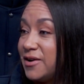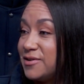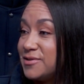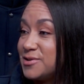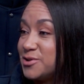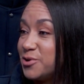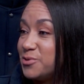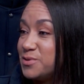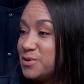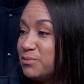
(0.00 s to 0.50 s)
And
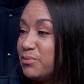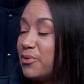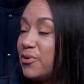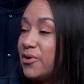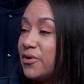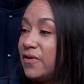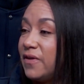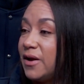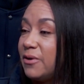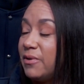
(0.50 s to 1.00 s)
so it was
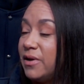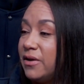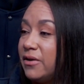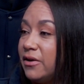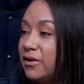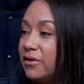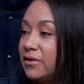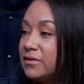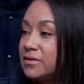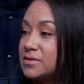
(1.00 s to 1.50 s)
important that we
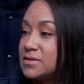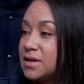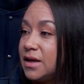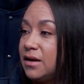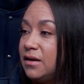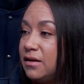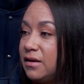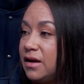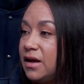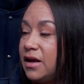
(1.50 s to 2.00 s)
all stayed
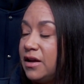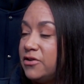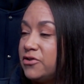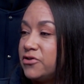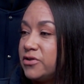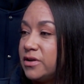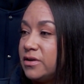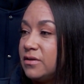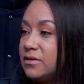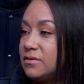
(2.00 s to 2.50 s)

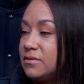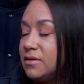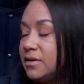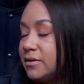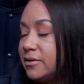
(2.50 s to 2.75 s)
engaged and,